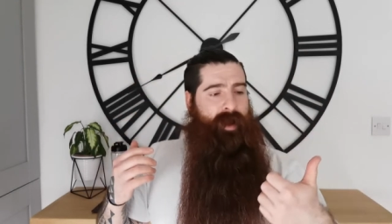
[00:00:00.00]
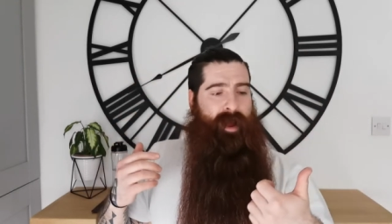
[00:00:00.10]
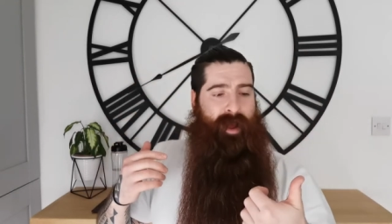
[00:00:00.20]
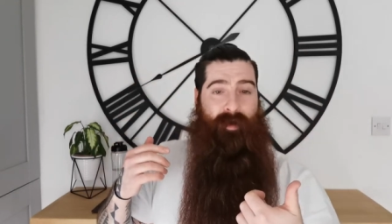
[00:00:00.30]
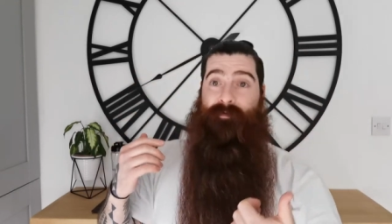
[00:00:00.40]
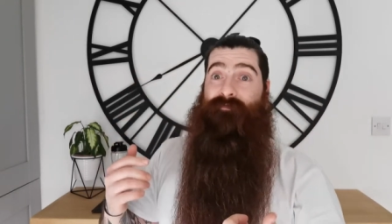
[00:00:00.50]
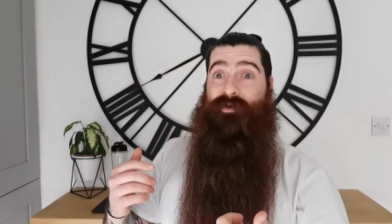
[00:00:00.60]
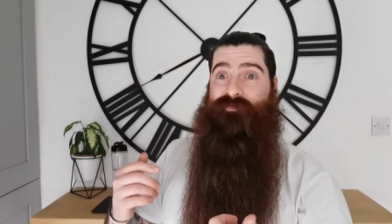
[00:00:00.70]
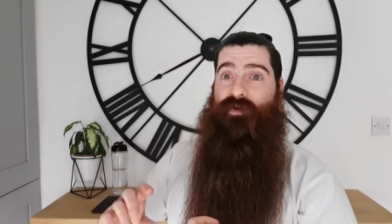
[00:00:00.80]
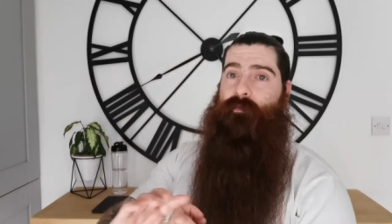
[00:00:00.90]
Um,
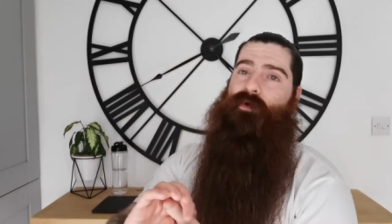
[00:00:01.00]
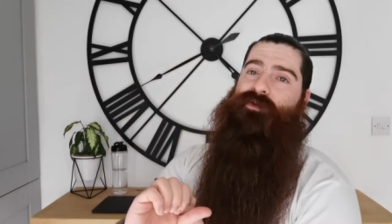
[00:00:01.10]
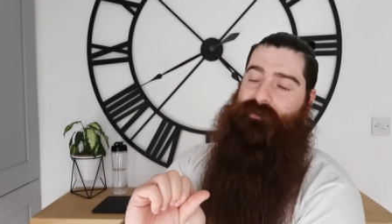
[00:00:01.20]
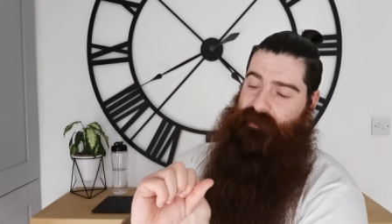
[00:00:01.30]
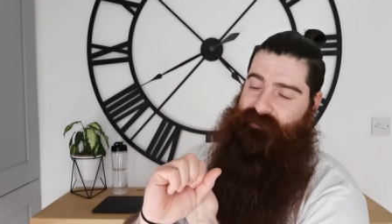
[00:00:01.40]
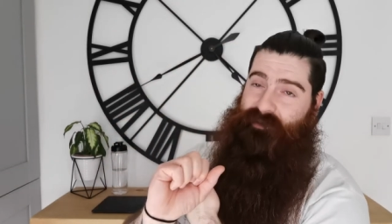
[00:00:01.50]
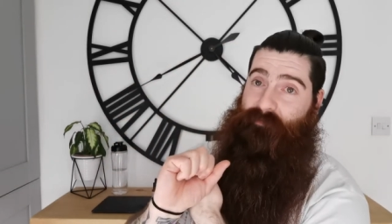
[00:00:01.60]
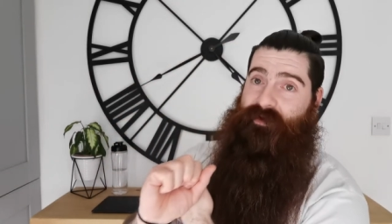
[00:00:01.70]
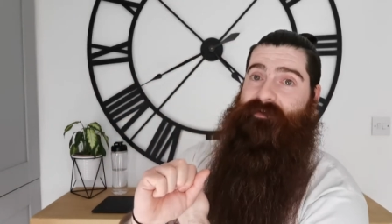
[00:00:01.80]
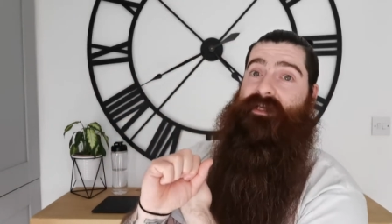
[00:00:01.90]
first and foremost, as I
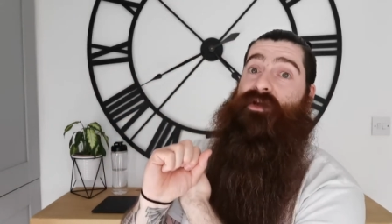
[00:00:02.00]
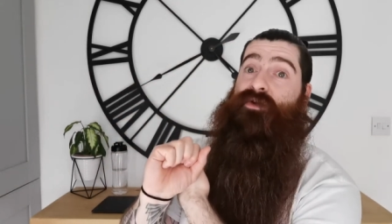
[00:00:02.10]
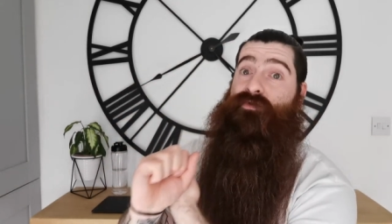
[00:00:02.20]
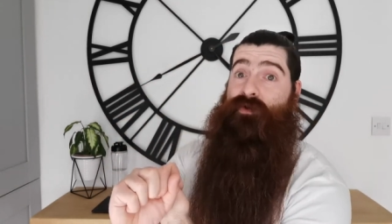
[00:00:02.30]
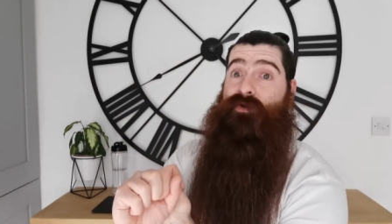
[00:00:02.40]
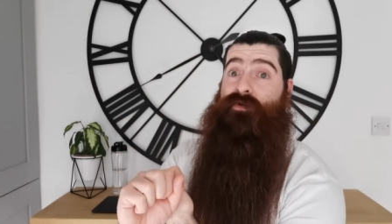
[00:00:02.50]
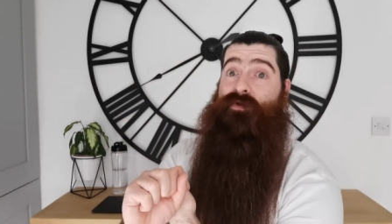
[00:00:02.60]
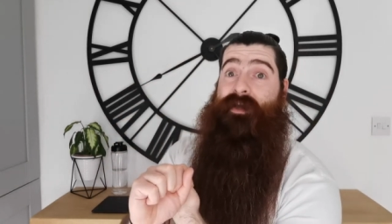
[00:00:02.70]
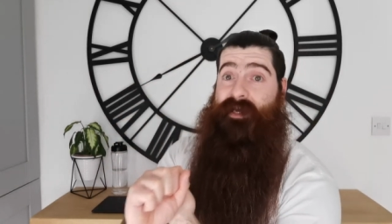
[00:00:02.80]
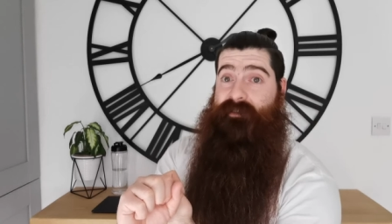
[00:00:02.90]
said previously,
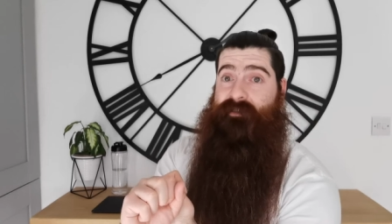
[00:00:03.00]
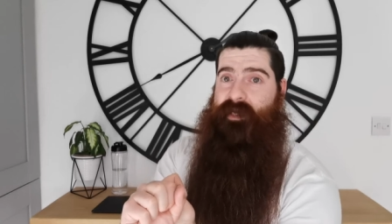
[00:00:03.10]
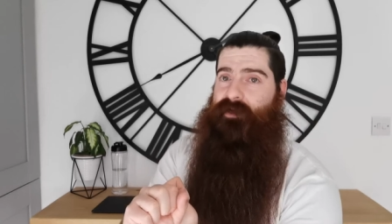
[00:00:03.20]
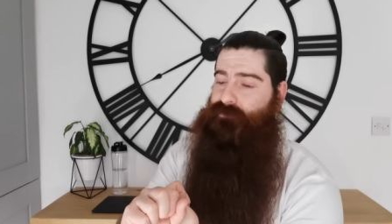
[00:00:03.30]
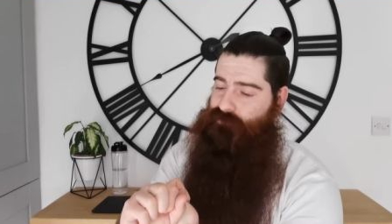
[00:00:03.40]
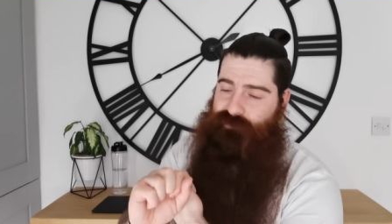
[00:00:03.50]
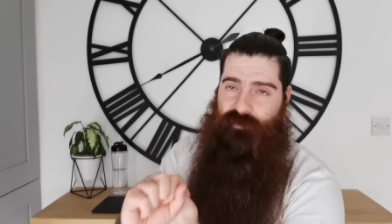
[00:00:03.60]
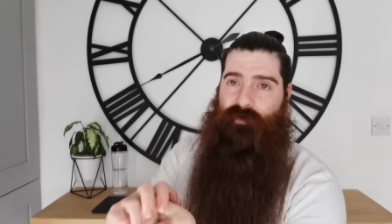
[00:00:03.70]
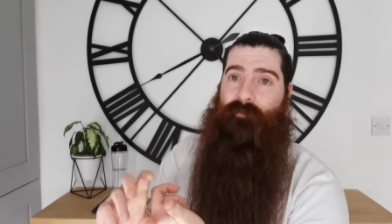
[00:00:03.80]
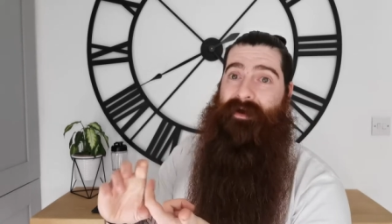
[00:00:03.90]
no itchy skin.
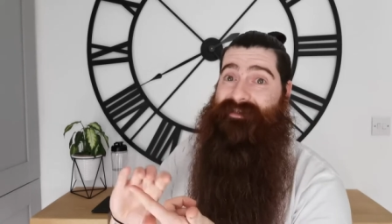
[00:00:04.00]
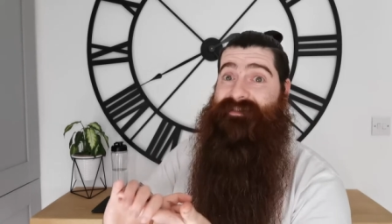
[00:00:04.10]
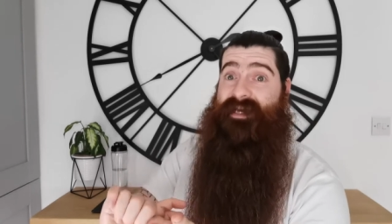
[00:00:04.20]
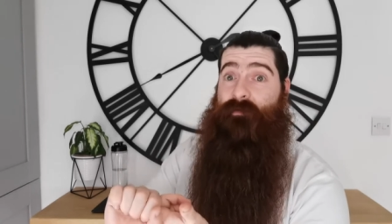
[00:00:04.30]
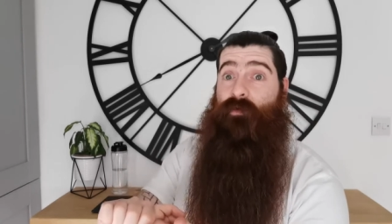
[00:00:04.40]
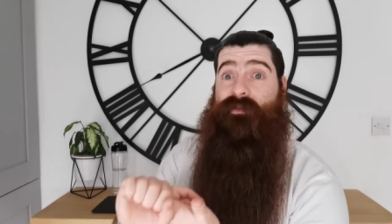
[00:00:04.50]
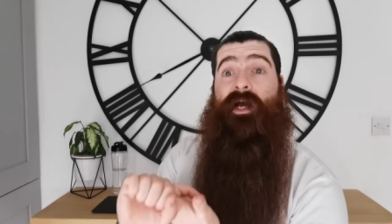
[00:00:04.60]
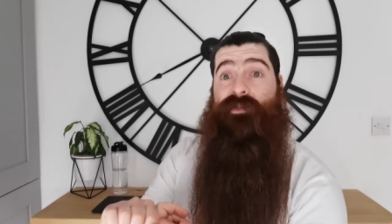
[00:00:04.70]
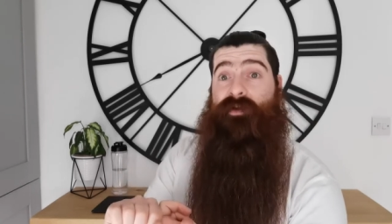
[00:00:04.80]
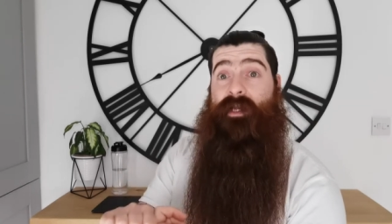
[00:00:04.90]
So my skin was
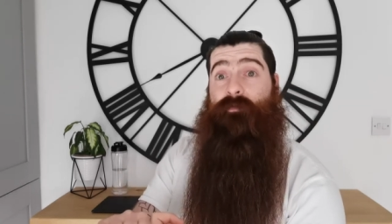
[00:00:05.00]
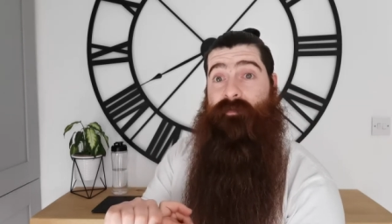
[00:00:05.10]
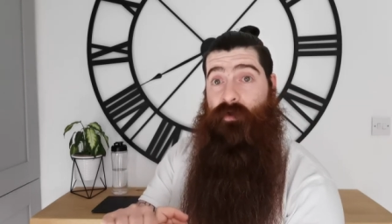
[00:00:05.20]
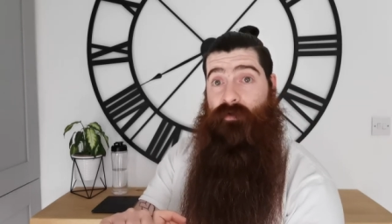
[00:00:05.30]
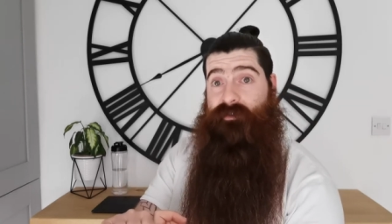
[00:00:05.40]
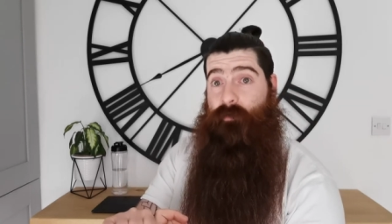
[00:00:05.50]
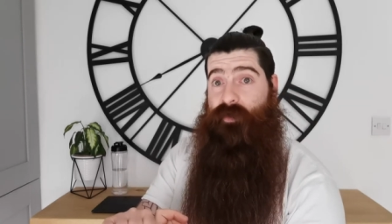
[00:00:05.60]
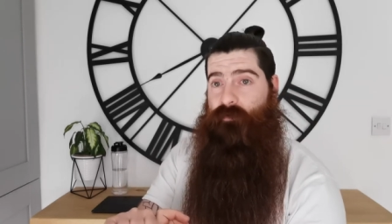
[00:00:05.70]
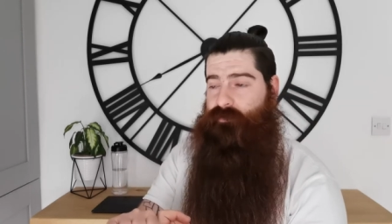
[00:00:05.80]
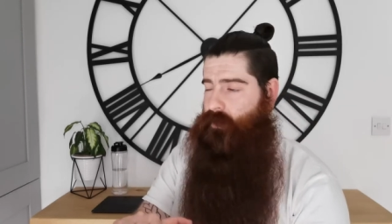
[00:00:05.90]
hydrated with the oils that
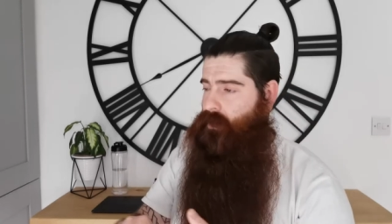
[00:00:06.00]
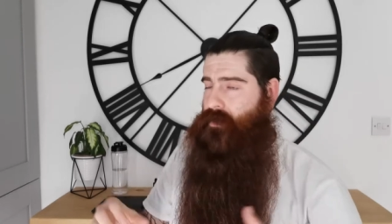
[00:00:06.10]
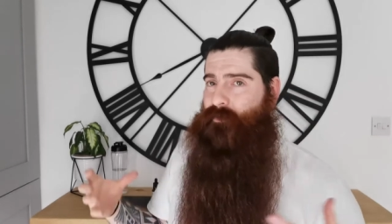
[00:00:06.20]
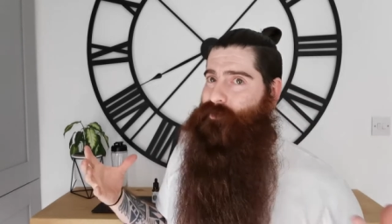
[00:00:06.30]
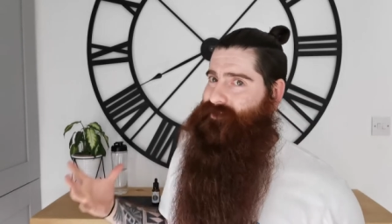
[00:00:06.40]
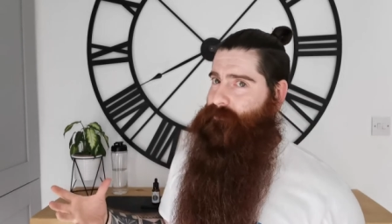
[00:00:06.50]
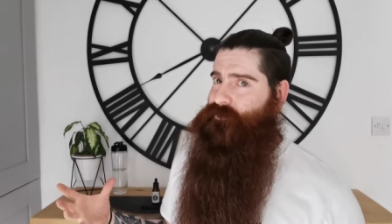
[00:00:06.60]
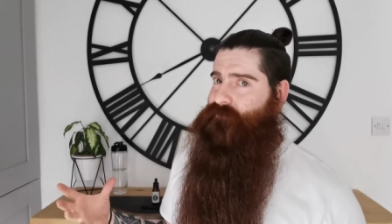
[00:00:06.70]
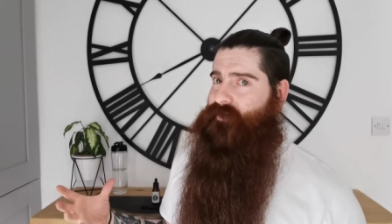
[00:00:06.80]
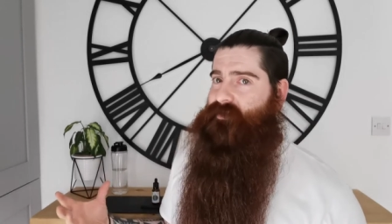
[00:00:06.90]
we used, which is
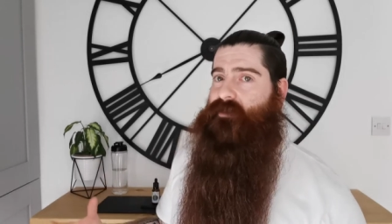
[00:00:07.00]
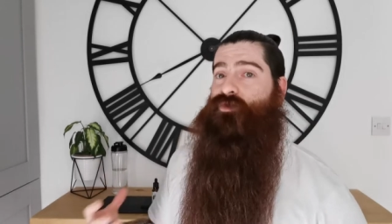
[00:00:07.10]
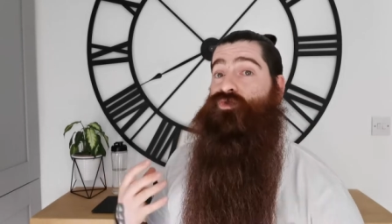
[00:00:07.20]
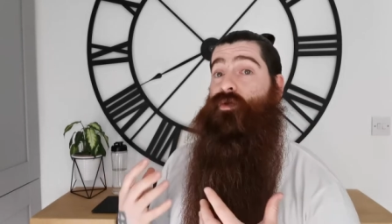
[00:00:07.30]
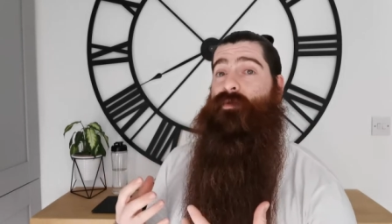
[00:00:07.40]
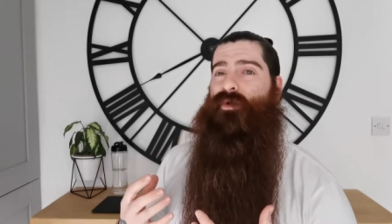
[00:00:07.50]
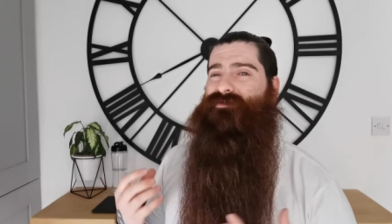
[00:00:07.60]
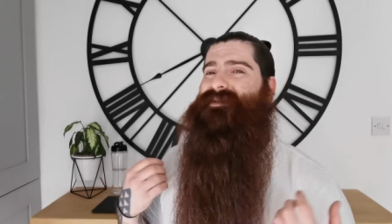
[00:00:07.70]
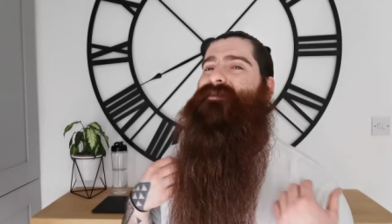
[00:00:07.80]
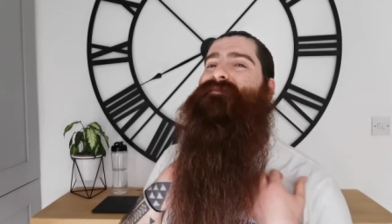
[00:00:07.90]
absolutely fantastic. Nobody
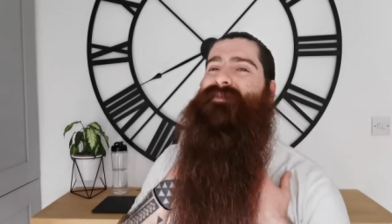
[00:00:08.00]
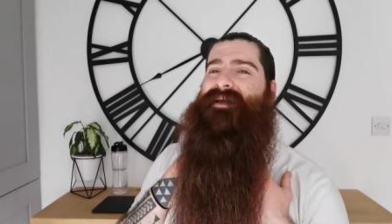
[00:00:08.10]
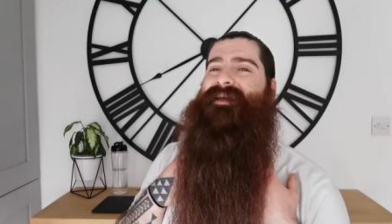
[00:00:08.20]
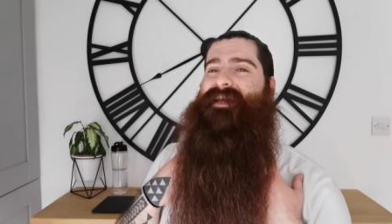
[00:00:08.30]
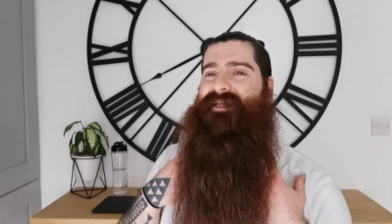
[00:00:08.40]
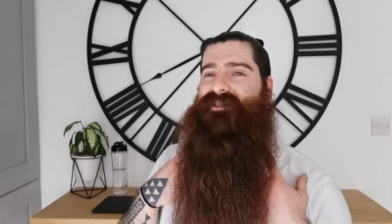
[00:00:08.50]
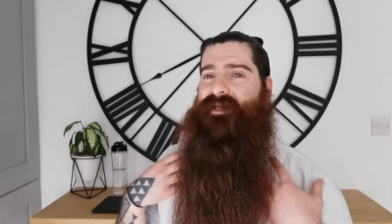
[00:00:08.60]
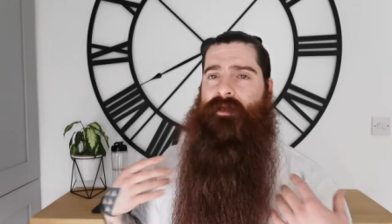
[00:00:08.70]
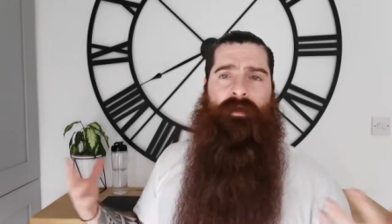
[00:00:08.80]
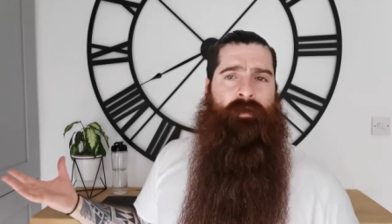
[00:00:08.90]
wants that flaky,
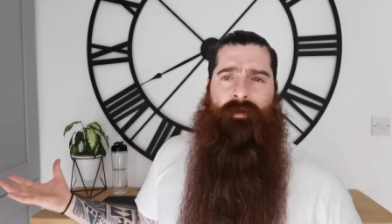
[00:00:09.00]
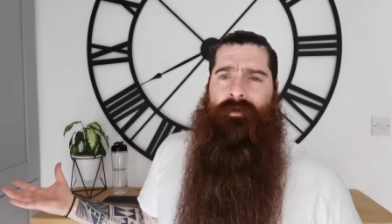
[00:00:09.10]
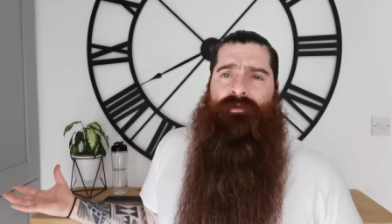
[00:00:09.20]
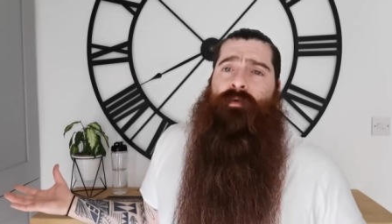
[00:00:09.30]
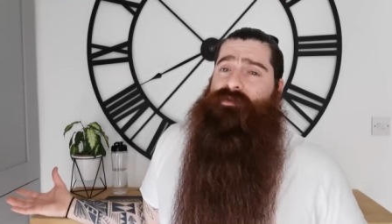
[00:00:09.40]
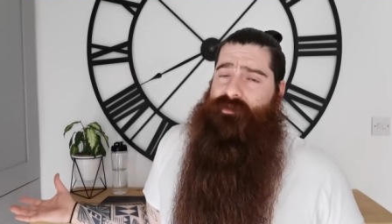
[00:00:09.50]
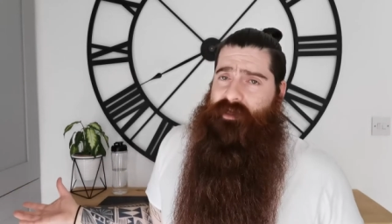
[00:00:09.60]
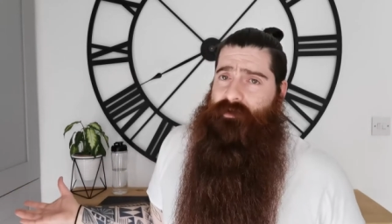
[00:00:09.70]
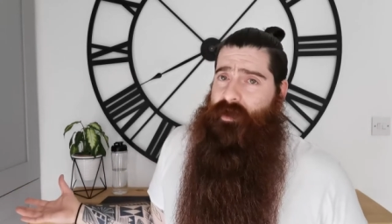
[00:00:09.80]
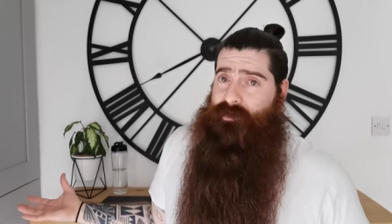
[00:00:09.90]
itchy, no one wants to,
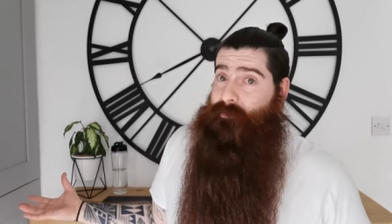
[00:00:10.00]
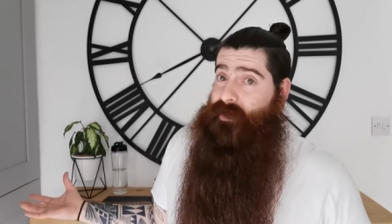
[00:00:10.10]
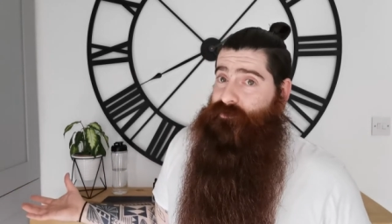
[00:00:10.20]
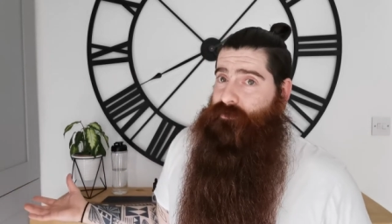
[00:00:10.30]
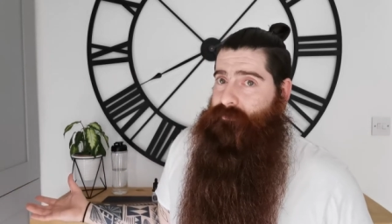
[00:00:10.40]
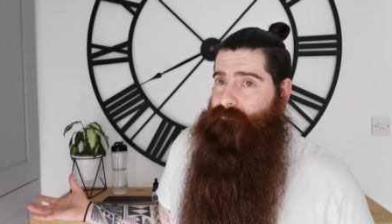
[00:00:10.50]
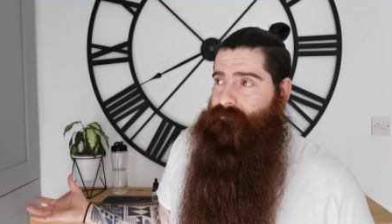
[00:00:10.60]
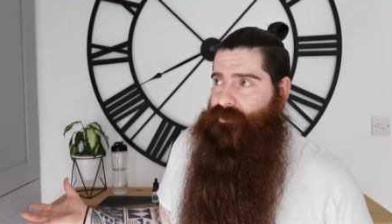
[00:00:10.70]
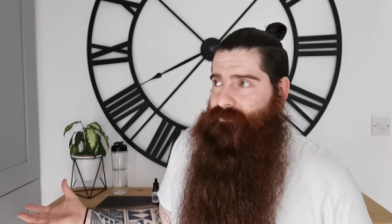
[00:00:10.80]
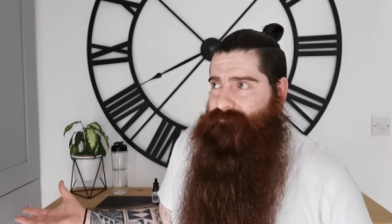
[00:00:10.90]
uh, the beard rough,
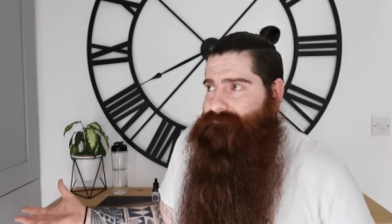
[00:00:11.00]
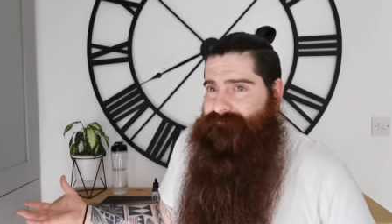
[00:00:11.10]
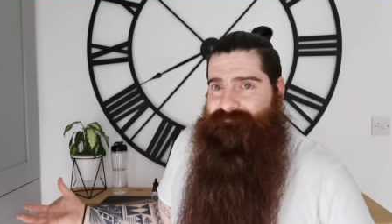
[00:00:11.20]
because